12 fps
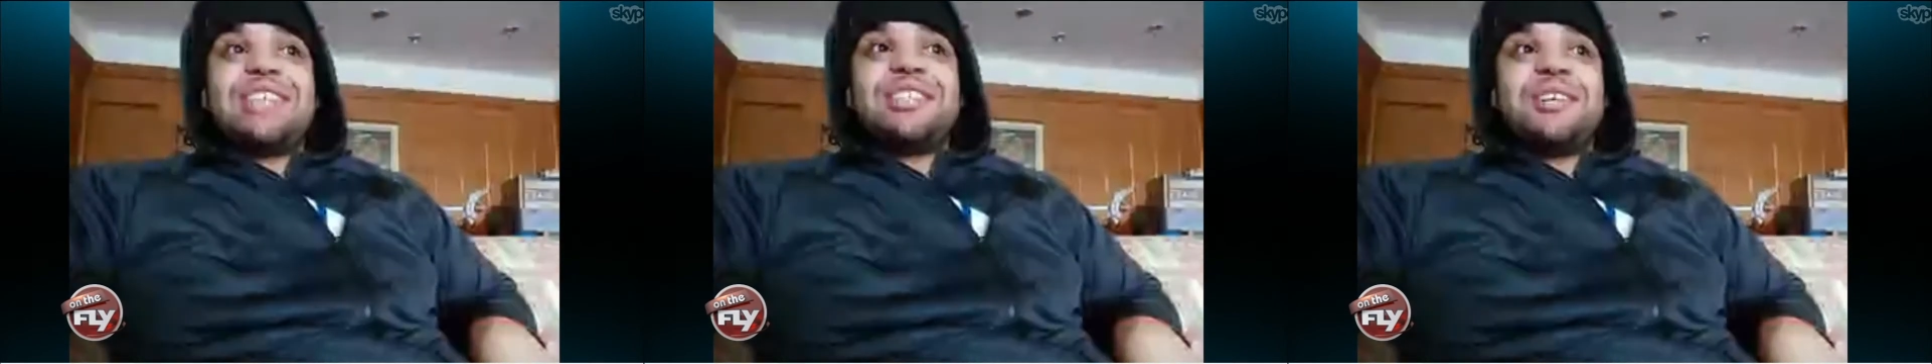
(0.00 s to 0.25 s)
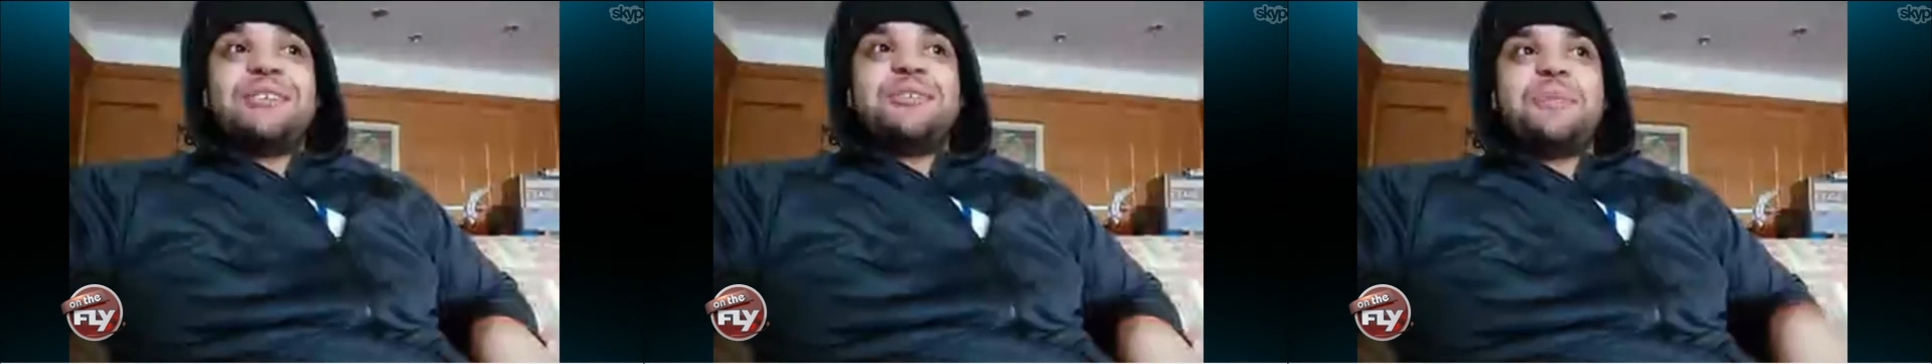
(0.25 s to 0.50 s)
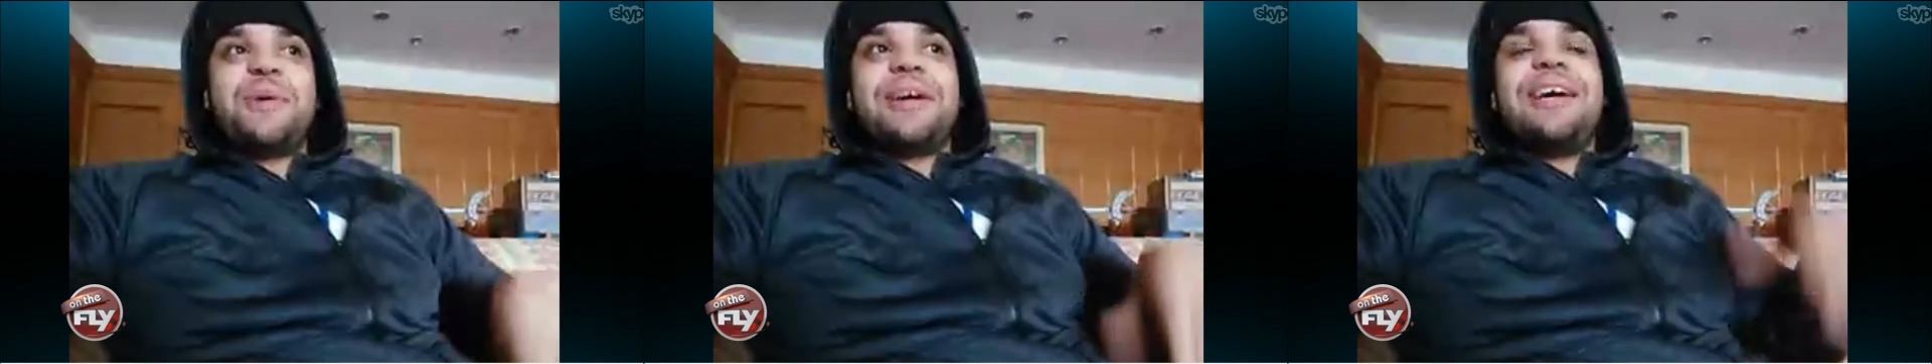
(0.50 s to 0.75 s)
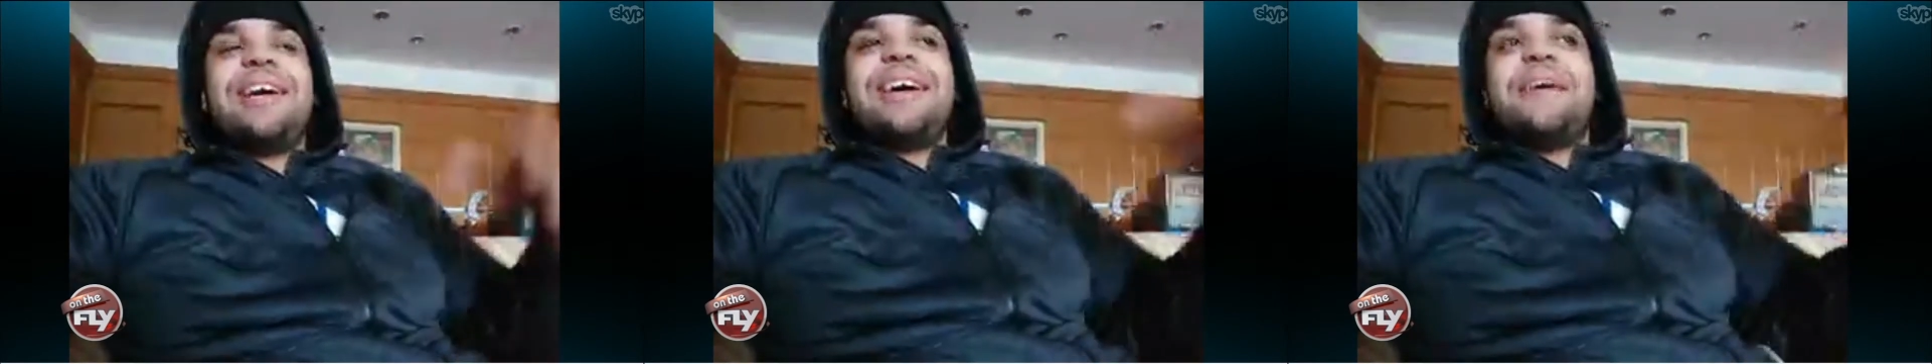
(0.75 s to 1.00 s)
I showed you,
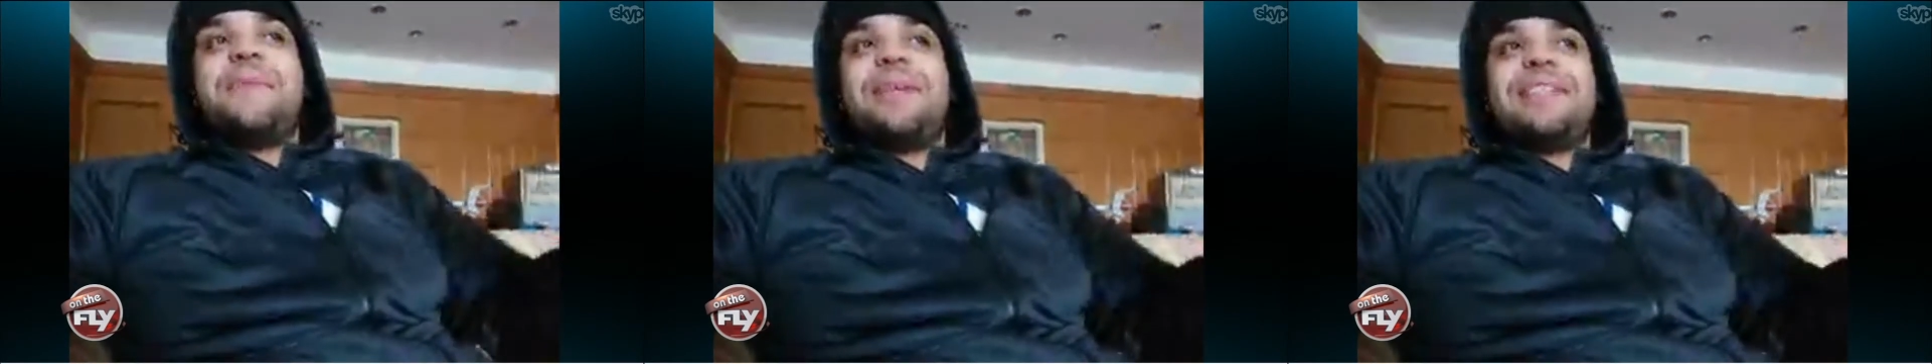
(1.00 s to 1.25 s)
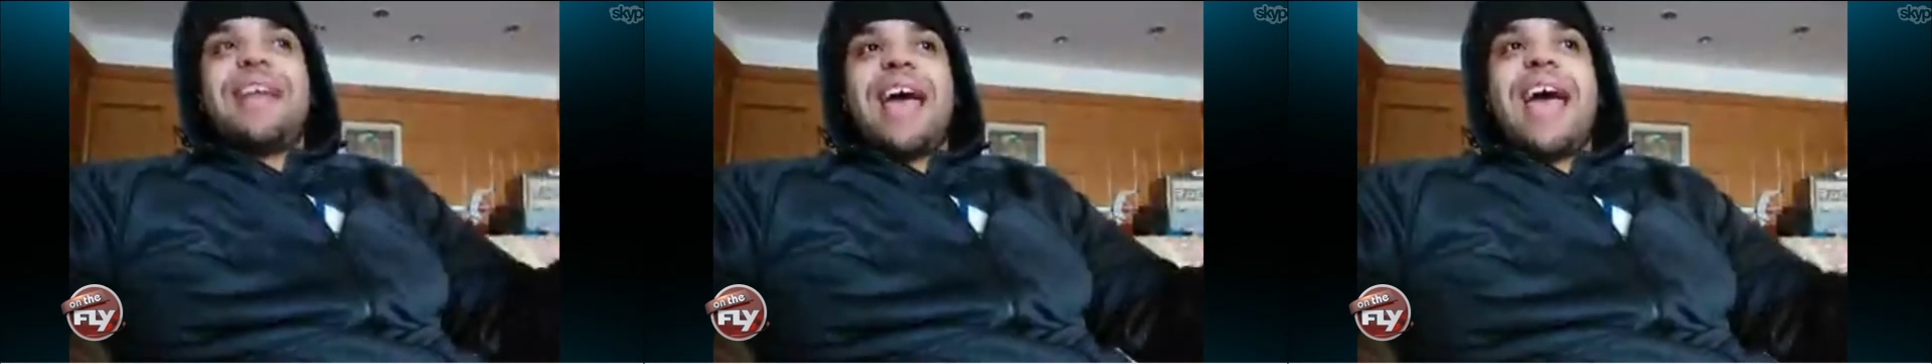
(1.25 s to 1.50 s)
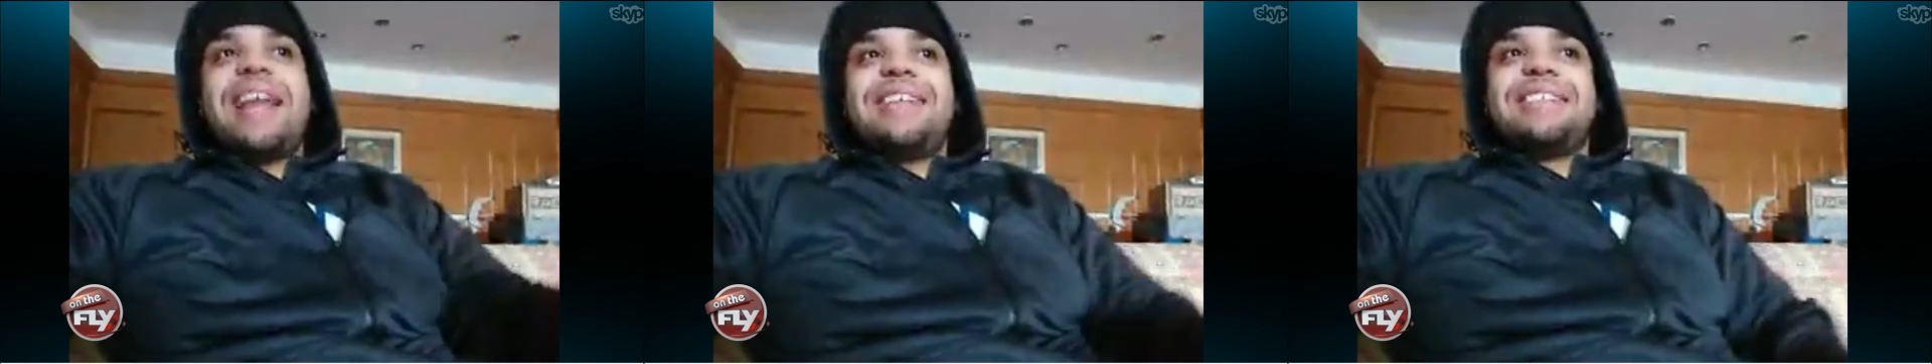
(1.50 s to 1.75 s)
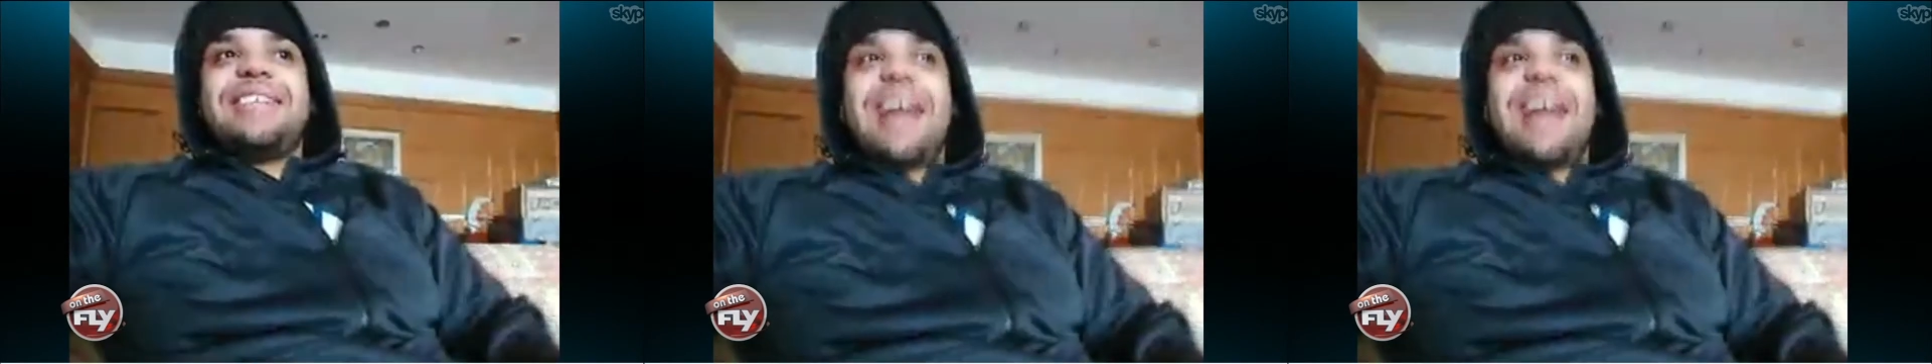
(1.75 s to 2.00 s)
but but the hat
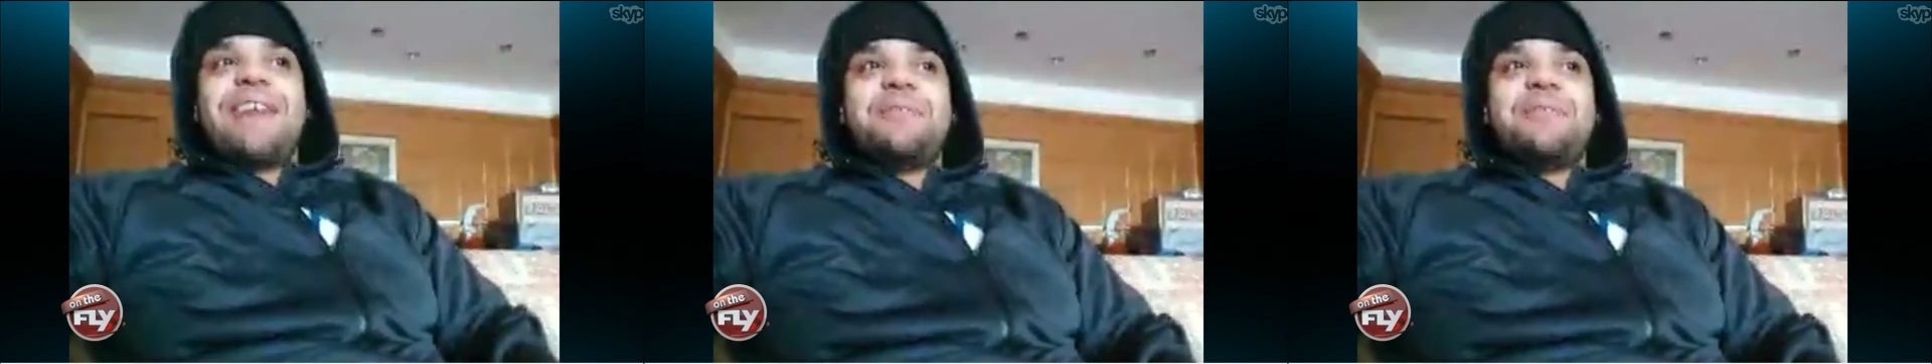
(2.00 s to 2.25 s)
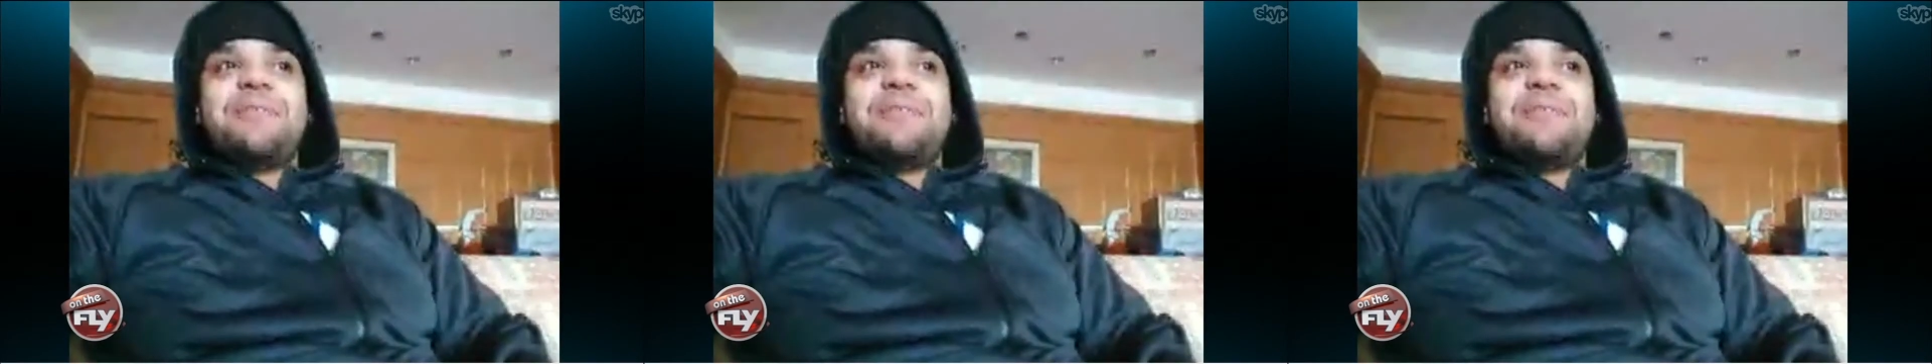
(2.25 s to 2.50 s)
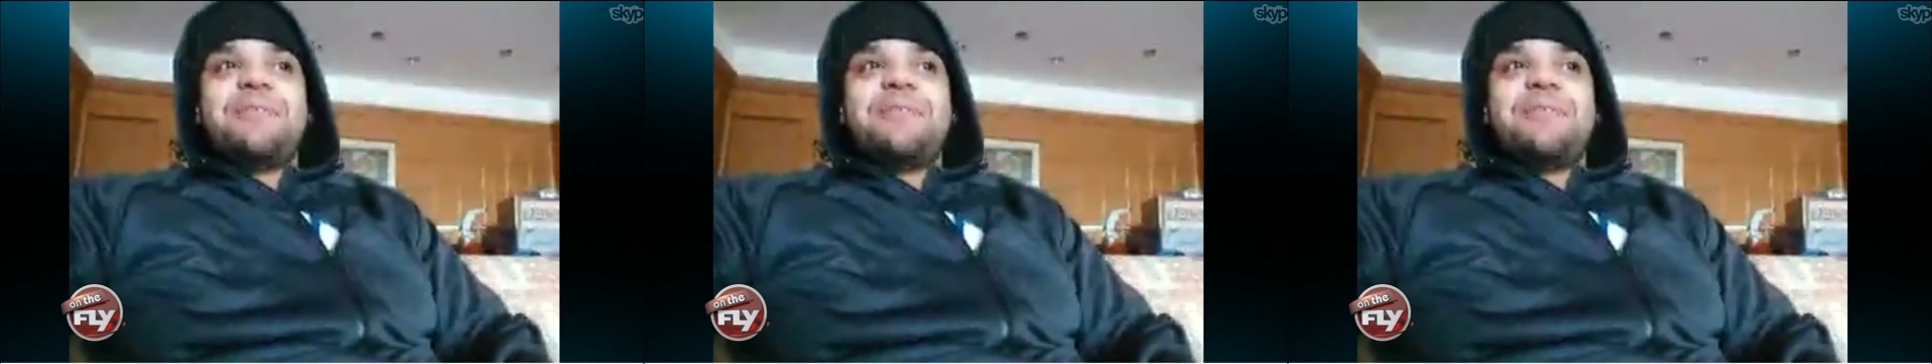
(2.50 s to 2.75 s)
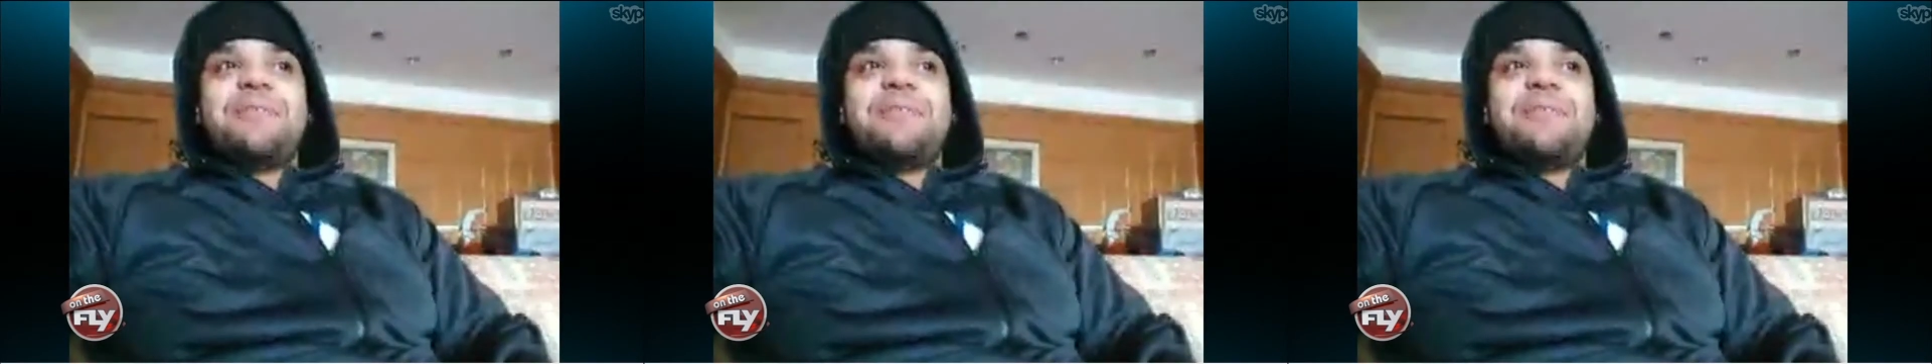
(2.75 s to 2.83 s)
is alive and well.